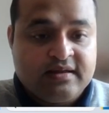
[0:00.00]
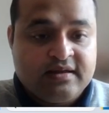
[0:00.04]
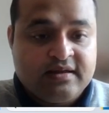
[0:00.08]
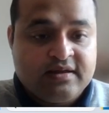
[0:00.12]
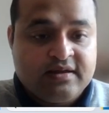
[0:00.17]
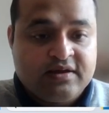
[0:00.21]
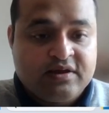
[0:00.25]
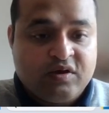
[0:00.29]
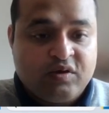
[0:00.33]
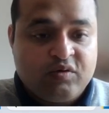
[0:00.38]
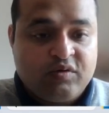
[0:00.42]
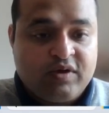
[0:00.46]

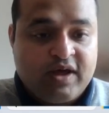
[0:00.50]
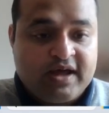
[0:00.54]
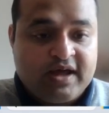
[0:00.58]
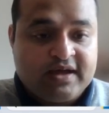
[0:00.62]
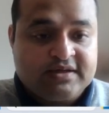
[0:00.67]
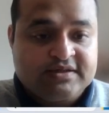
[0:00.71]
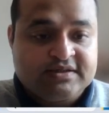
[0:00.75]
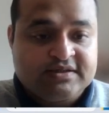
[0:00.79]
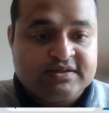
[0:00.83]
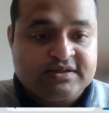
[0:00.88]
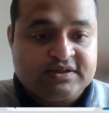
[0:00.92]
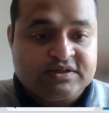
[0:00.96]

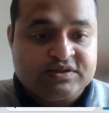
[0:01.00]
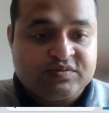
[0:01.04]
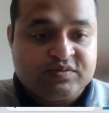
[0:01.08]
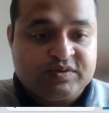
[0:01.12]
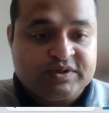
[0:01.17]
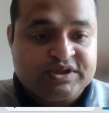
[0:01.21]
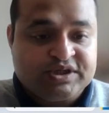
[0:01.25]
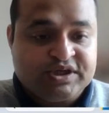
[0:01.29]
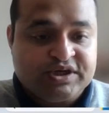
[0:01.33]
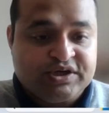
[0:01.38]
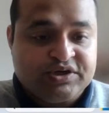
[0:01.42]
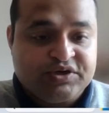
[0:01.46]
Codex to
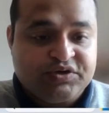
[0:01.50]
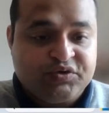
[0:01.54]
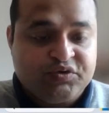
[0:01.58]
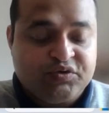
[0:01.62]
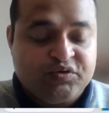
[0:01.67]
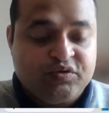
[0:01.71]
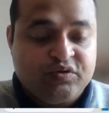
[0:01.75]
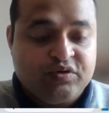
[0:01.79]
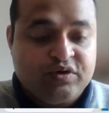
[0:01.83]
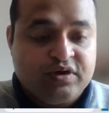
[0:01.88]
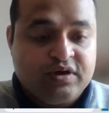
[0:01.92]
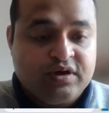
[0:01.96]
switch
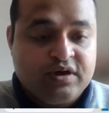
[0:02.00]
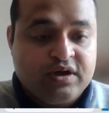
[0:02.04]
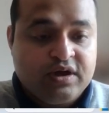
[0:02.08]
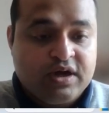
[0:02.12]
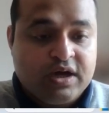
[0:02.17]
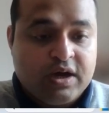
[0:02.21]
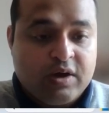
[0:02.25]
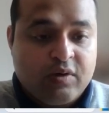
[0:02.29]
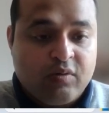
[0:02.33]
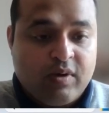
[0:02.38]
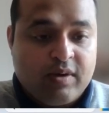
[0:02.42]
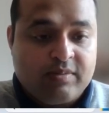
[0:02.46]
into
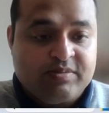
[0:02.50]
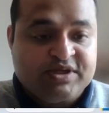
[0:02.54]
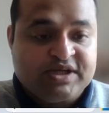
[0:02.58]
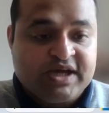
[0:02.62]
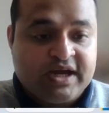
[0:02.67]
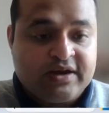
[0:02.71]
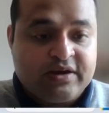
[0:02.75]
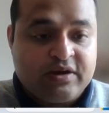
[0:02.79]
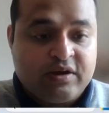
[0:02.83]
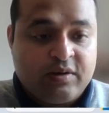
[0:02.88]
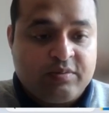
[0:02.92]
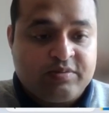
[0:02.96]
a
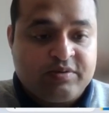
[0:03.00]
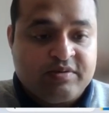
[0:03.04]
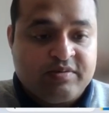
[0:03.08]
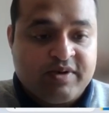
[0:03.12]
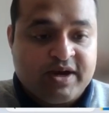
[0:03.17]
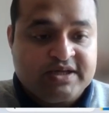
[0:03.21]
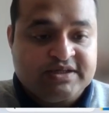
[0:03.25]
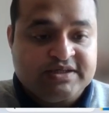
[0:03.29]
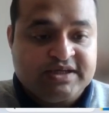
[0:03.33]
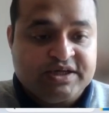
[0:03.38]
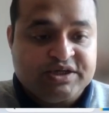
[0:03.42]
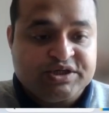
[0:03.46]
website
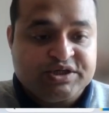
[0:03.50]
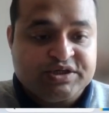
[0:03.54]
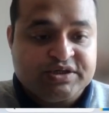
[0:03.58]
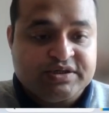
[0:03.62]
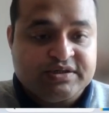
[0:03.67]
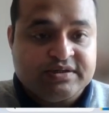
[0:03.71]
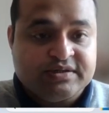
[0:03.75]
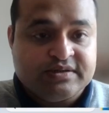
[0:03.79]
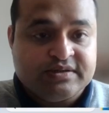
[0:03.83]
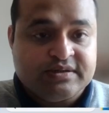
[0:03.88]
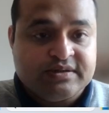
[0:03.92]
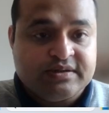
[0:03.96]

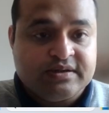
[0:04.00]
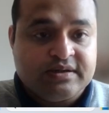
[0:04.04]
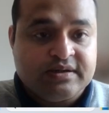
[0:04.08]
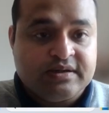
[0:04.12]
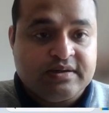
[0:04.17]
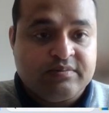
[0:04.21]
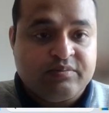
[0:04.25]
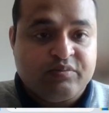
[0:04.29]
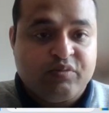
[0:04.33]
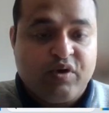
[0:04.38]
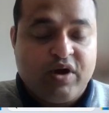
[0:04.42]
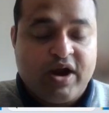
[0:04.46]
optimization
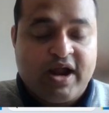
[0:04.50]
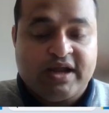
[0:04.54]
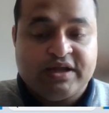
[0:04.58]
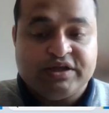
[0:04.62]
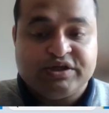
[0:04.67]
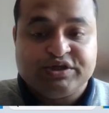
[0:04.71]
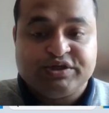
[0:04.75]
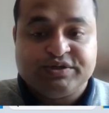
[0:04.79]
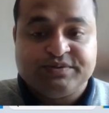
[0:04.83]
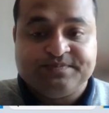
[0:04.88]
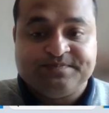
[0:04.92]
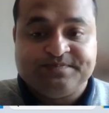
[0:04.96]

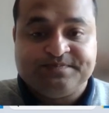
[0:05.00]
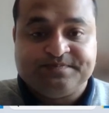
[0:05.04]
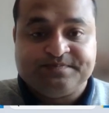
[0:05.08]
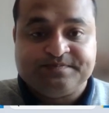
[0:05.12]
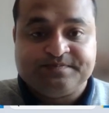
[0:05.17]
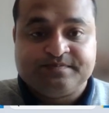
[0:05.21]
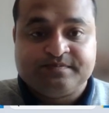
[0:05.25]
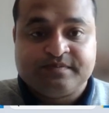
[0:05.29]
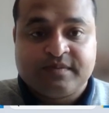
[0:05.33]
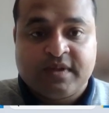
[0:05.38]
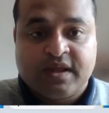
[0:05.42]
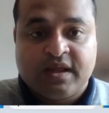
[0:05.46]
branch.
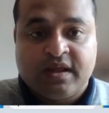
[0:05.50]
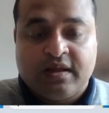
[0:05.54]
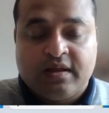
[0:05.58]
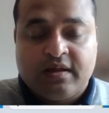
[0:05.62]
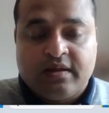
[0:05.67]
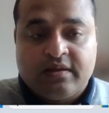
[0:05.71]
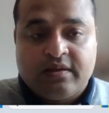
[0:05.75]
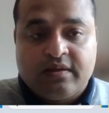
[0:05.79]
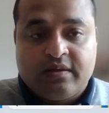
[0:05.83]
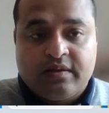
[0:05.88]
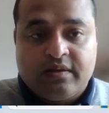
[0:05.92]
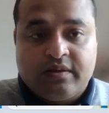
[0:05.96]

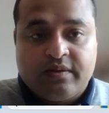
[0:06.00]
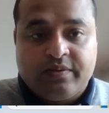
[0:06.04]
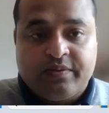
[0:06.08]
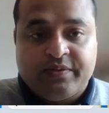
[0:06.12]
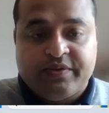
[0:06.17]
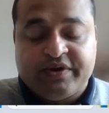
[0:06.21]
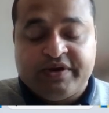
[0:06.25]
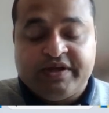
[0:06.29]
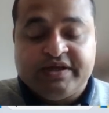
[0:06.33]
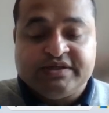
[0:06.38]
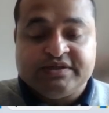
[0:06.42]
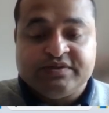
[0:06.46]

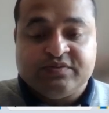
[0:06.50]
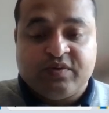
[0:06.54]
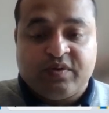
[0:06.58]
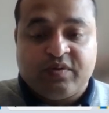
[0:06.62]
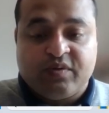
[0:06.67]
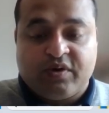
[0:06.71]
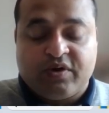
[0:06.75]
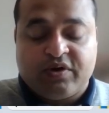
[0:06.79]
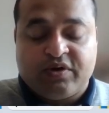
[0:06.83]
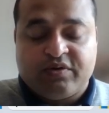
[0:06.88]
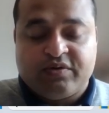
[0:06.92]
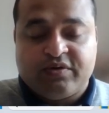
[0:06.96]
The reason we
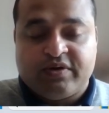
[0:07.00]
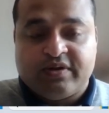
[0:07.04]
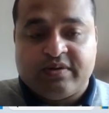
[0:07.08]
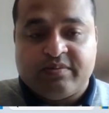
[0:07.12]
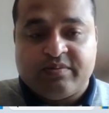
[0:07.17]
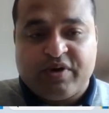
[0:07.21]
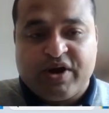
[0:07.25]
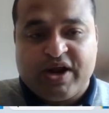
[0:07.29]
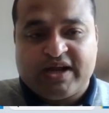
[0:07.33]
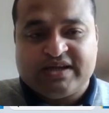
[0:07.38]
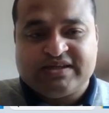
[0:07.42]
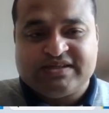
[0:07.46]
want to do it in the
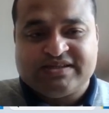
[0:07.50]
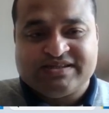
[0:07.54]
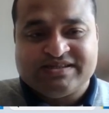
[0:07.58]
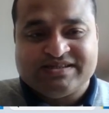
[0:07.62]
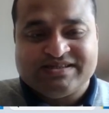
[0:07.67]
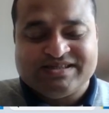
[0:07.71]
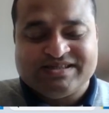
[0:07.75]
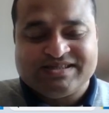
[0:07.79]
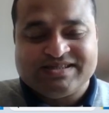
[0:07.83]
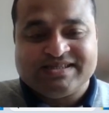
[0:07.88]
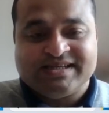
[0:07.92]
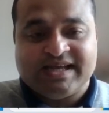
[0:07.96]
branch is
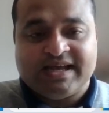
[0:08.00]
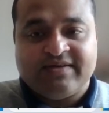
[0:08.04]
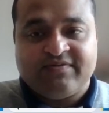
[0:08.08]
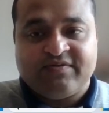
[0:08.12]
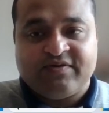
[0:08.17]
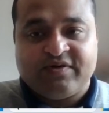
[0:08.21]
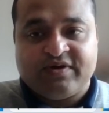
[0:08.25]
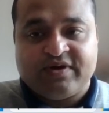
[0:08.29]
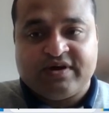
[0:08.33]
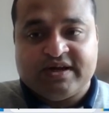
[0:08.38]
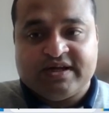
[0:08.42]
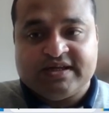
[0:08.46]
just
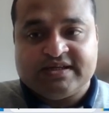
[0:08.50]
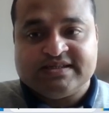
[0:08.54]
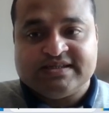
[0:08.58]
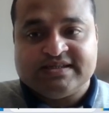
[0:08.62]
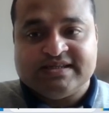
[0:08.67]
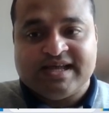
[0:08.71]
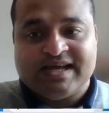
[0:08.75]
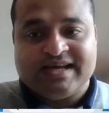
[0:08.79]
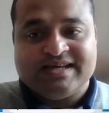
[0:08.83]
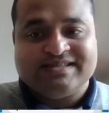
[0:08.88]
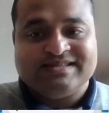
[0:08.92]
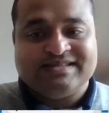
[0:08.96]
safer, it's
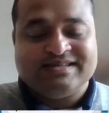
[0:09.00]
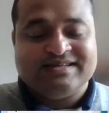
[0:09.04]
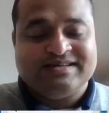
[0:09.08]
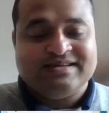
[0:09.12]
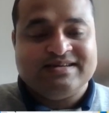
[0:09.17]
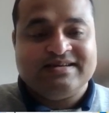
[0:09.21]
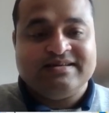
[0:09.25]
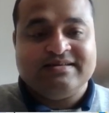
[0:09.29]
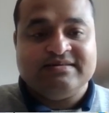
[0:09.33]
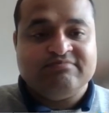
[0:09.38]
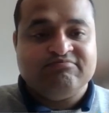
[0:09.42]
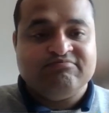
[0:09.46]

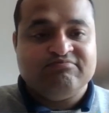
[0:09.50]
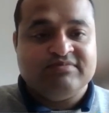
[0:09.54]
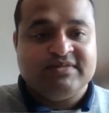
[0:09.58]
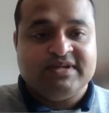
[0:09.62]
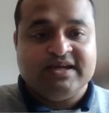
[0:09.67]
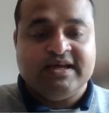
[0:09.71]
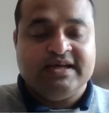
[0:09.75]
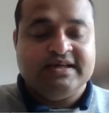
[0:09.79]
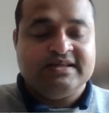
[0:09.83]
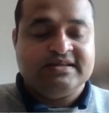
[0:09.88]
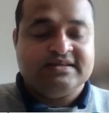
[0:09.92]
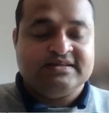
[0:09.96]
nicer,
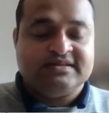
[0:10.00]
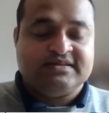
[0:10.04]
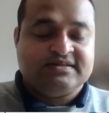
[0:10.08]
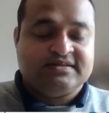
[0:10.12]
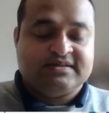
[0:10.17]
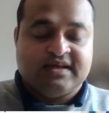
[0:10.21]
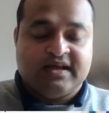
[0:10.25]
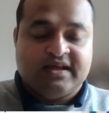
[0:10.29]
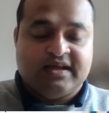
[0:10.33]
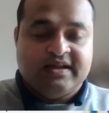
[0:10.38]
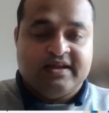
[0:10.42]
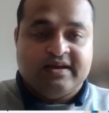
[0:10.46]

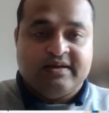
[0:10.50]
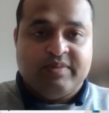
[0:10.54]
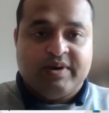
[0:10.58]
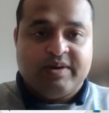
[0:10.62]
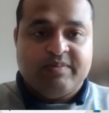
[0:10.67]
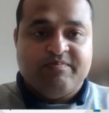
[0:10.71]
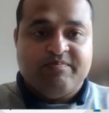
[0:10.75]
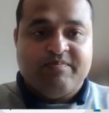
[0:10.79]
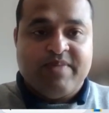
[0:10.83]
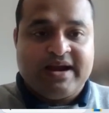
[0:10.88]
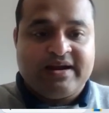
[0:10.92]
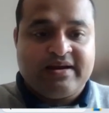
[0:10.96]
it's a little
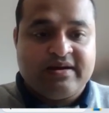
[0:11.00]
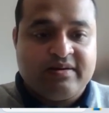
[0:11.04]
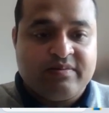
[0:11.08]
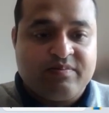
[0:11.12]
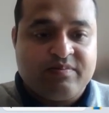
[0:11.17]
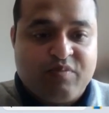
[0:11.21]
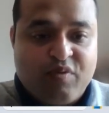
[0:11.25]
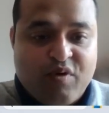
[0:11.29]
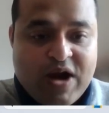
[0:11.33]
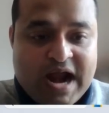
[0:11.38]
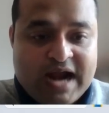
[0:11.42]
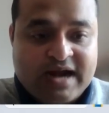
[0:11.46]
bit better
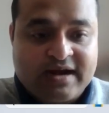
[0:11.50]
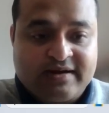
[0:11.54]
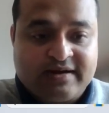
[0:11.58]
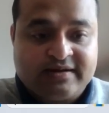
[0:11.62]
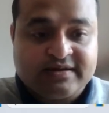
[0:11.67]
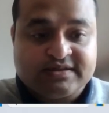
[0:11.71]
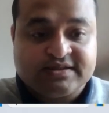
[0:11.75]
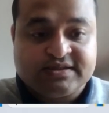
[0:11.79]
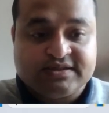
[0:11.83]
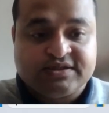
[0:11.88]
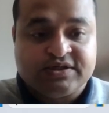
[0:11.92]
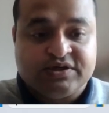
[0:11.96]

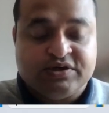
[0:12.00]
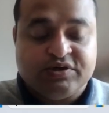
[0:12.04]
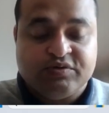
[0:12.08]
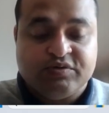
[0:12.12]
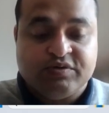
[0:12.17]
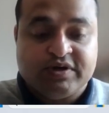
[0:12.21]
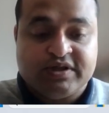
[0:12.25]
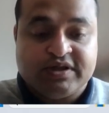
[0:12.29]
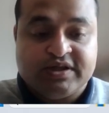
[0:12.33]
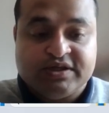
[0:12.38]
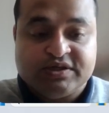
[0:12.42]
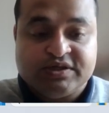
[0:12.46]
practice to do
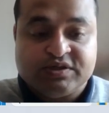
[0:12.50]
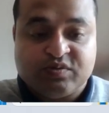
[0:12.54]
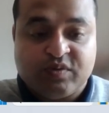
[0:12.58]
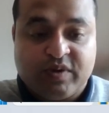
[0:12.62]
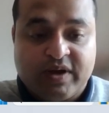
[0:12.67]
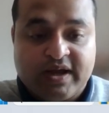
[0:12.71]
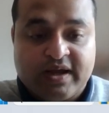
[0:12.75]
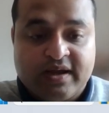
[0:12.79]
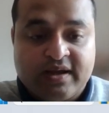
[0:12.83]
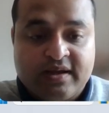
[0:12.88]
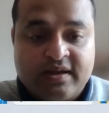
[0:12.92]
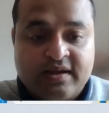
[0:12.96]
it this
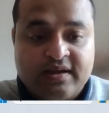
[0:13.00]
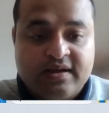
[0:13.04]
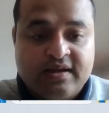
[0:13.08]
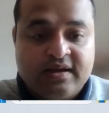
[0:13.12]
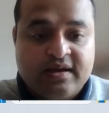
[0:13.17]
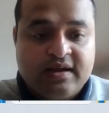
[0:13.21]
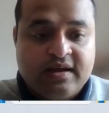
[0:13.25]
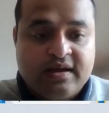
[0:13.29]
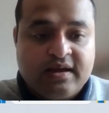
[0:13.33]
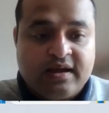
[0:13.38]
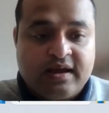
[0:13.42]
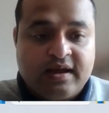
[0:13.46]
way.
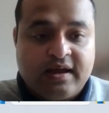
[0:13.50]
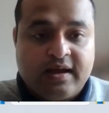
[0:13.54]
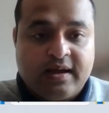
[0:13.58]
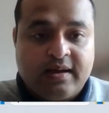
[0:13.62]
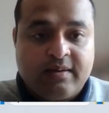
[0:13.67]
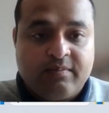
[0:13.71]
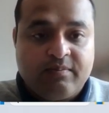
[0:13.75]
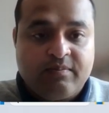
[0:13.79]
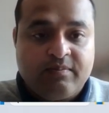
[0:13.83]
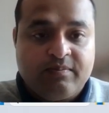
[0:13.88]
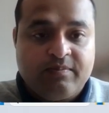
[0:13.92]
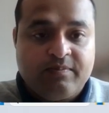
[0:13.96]

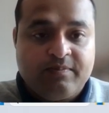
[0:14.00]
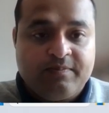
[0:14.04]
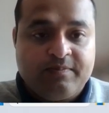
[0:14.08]
I'm